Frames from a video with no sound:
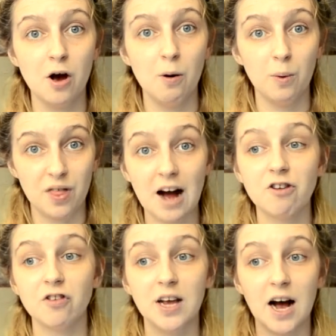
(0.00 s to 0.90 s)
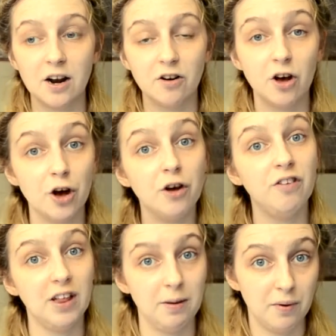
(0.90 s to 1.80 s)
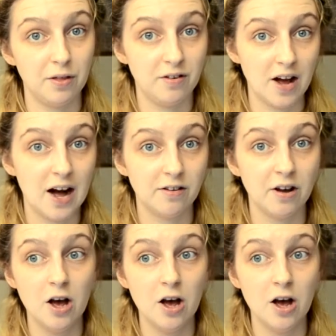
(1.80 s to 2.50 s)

with Ashley and her dealing with her dad